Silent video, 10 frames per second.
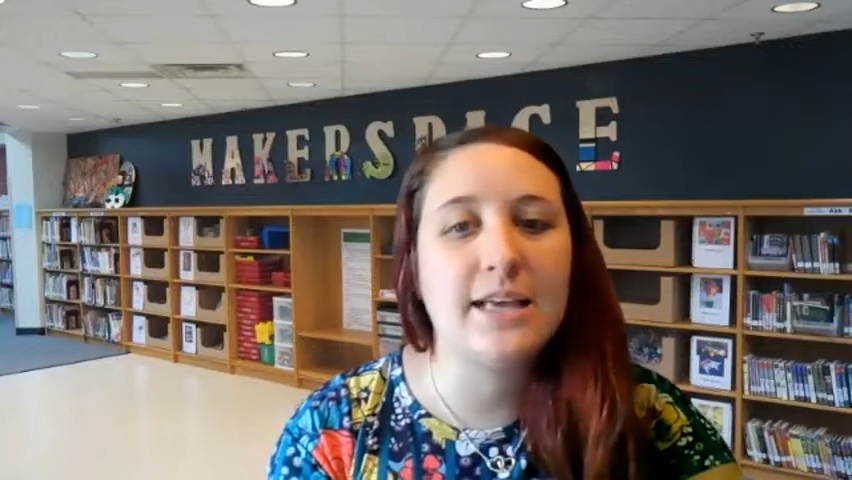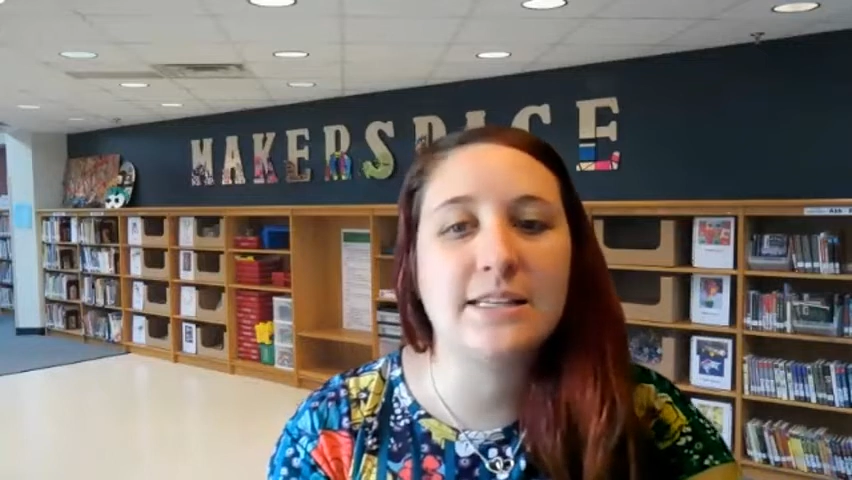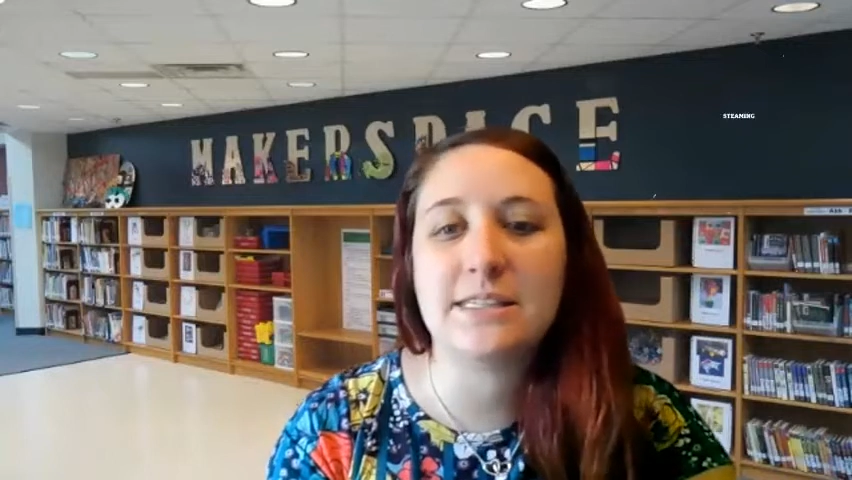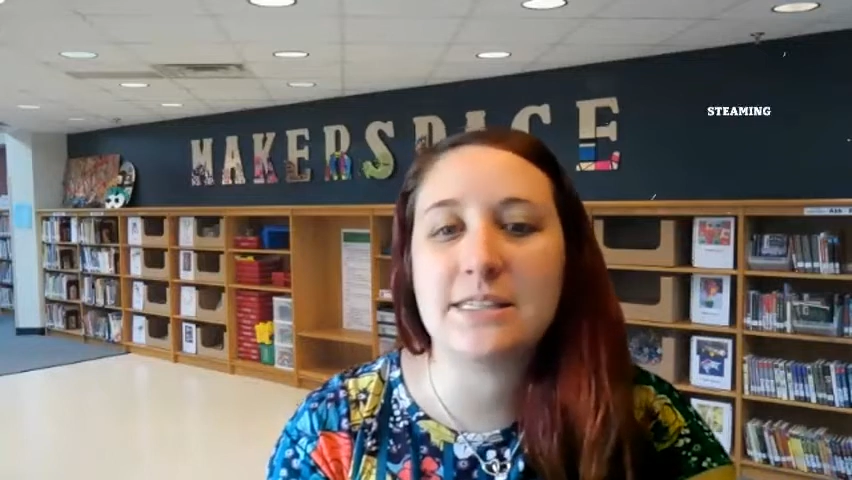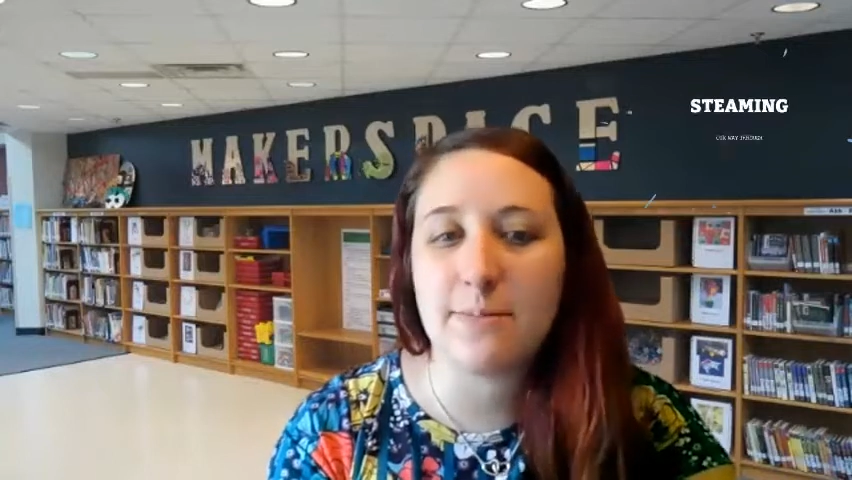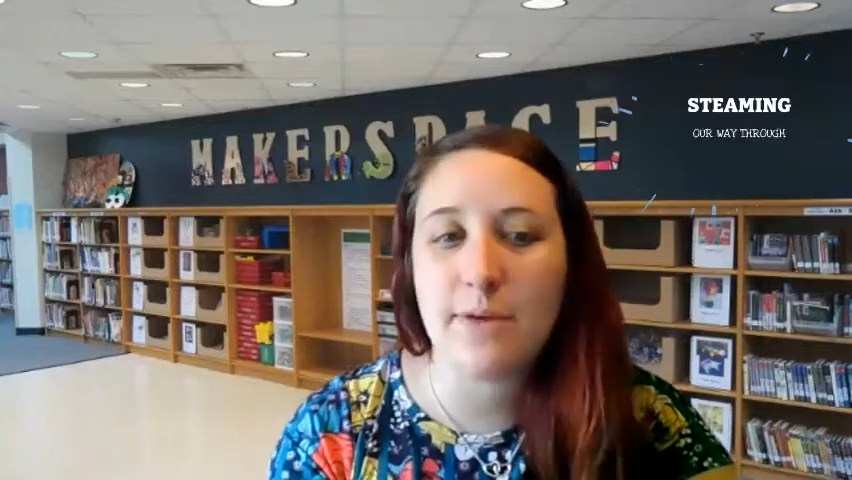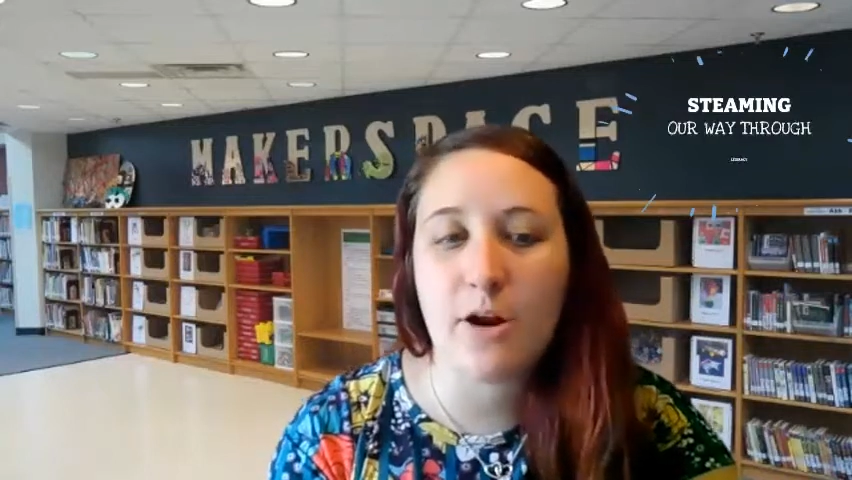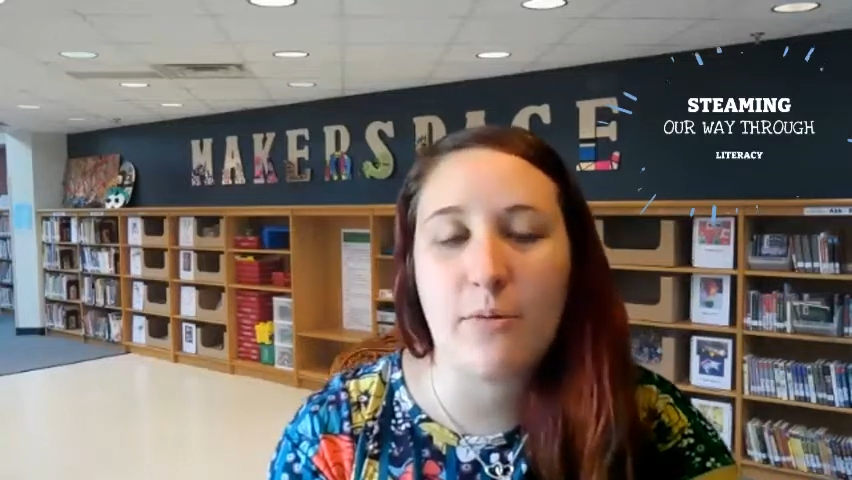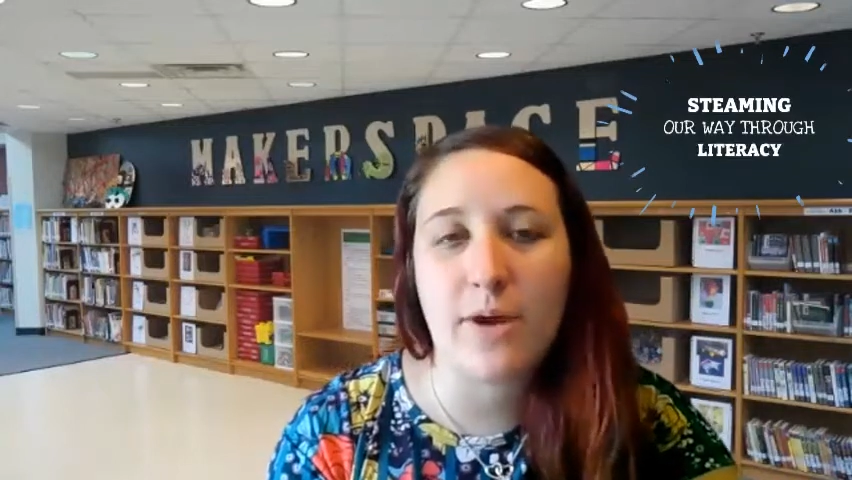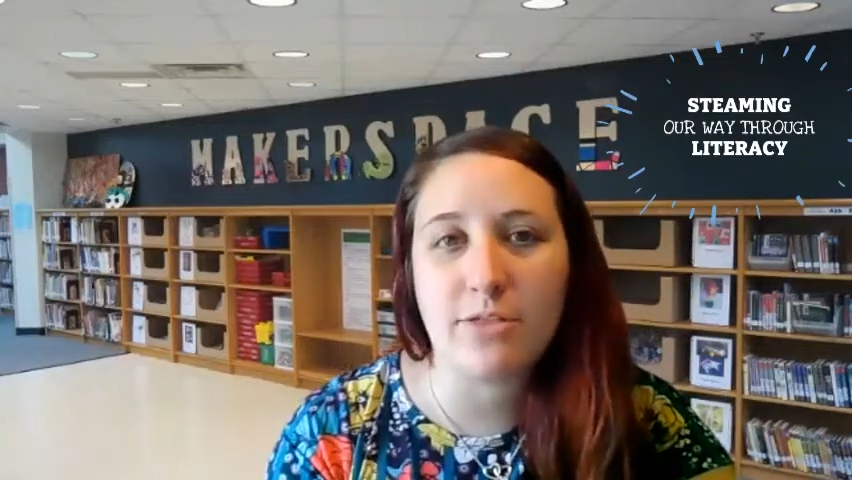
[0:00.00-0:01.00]
is STEAMing
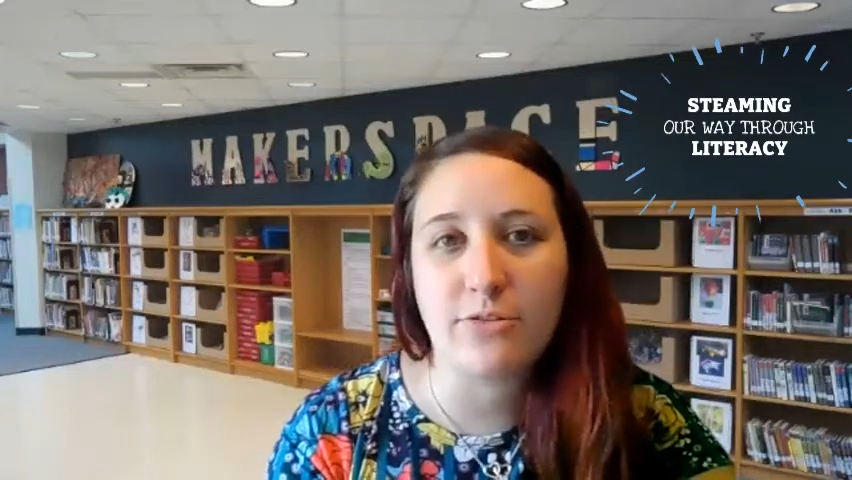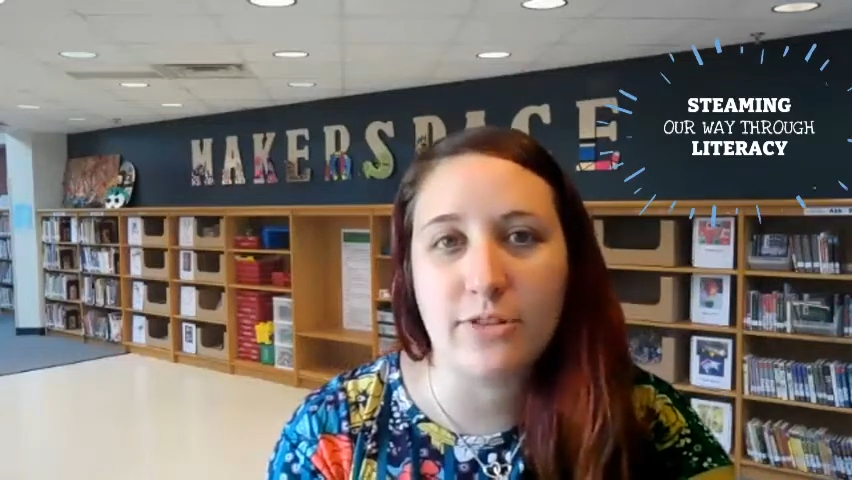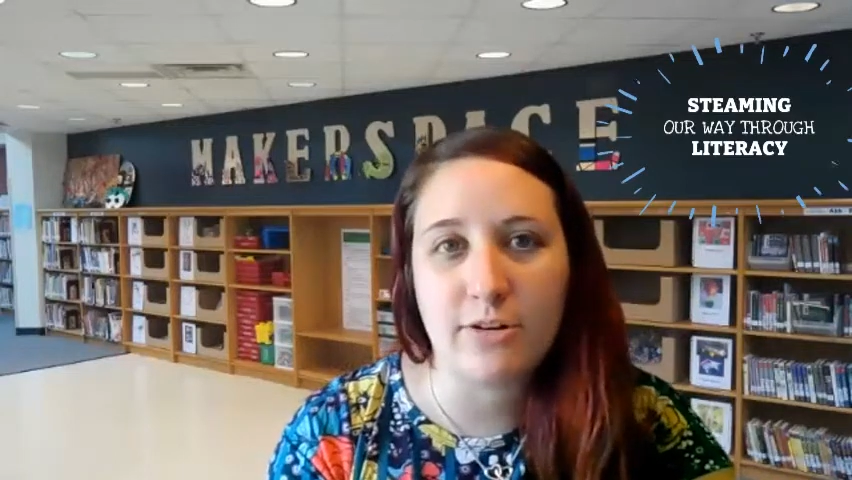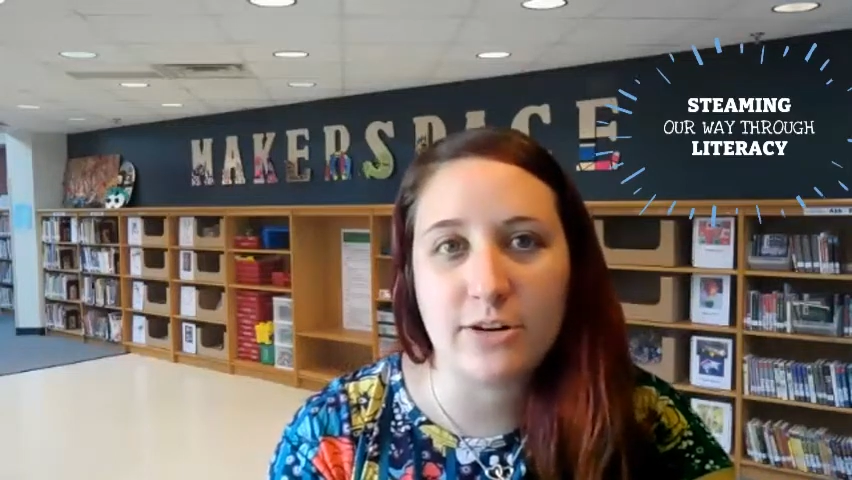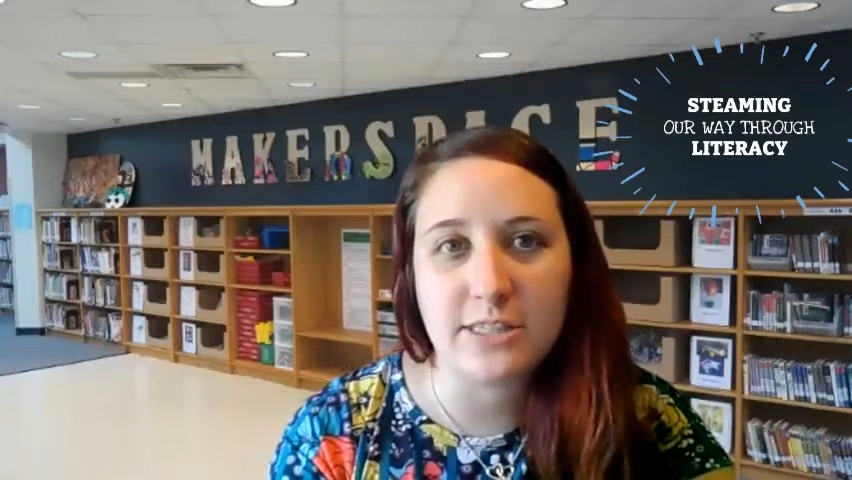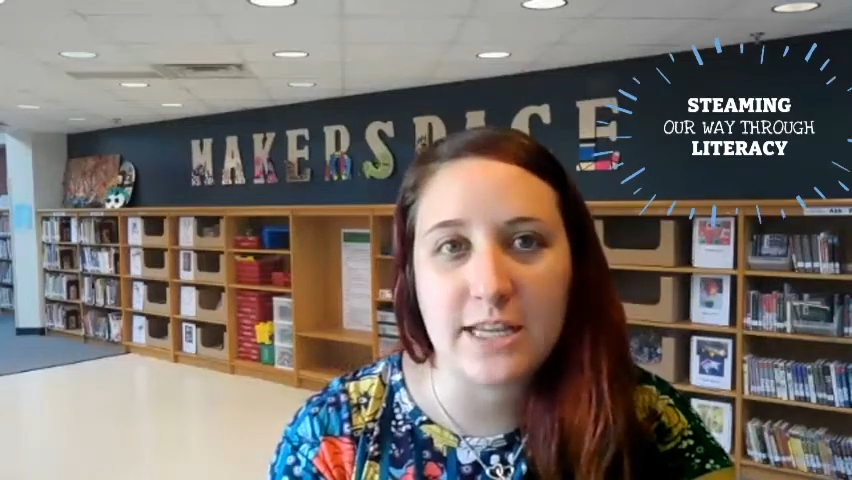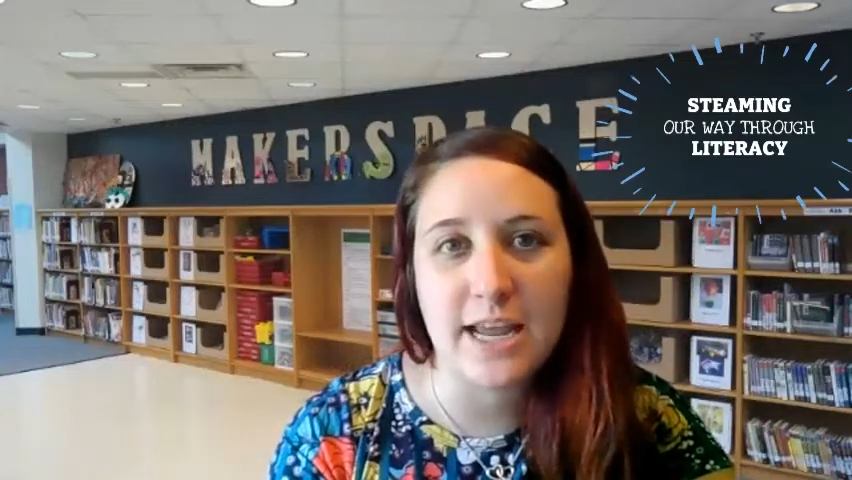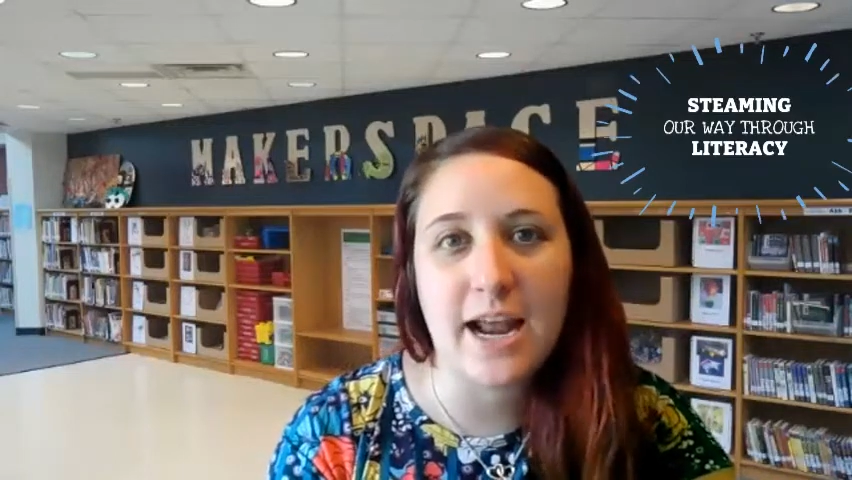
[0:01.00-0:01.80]
Our Way Through Literacy,